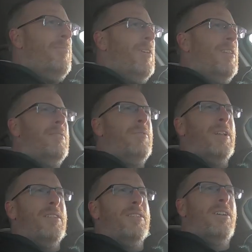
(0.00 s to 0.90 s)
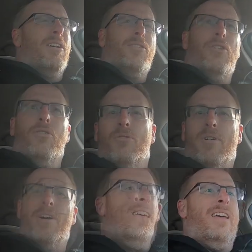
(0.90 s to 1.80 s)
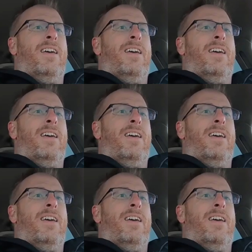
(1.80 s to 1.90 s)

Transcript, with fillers: And then we gotta get this car turned around.